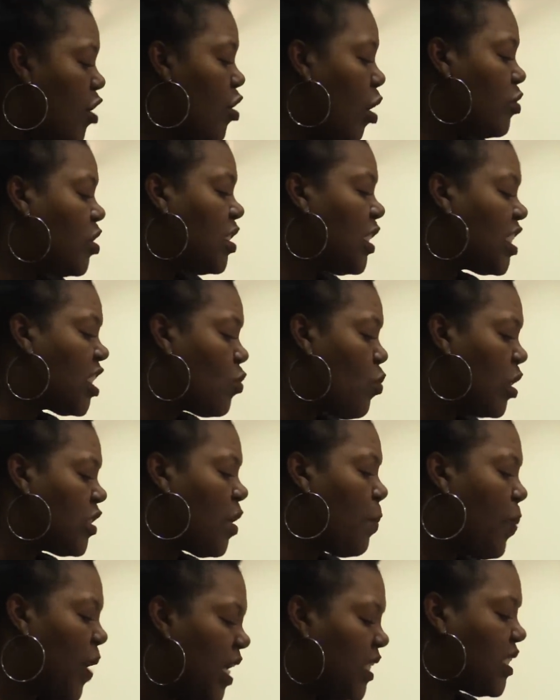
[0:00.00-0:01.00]
No sister want
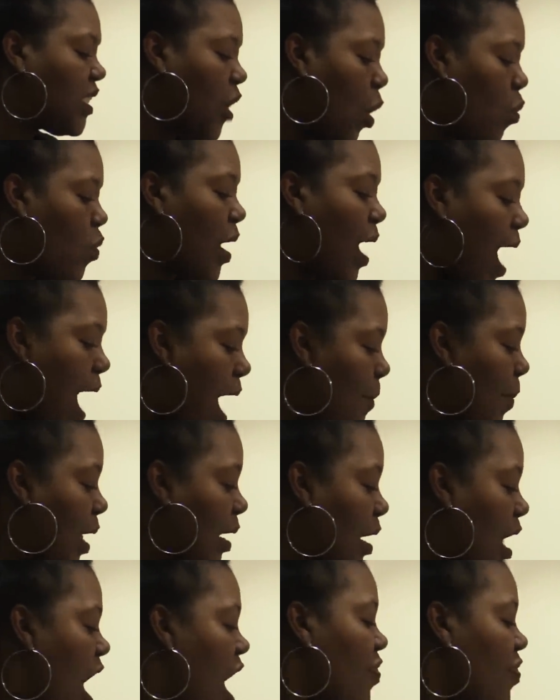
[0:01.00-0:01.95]
to be so common